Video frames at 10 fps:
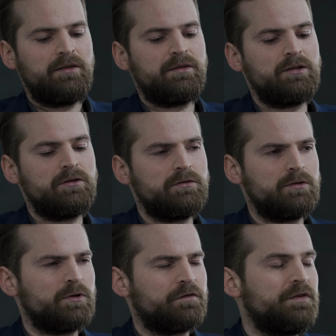then
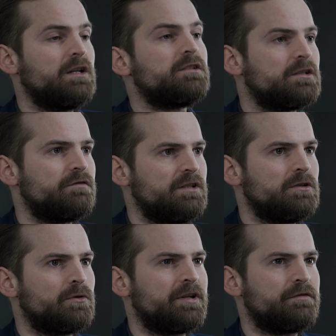you will feel it in the
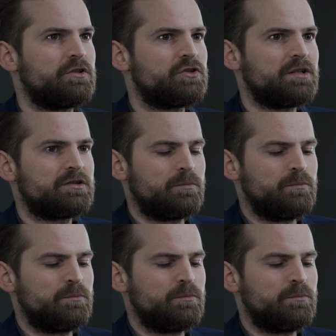video. And if it's just the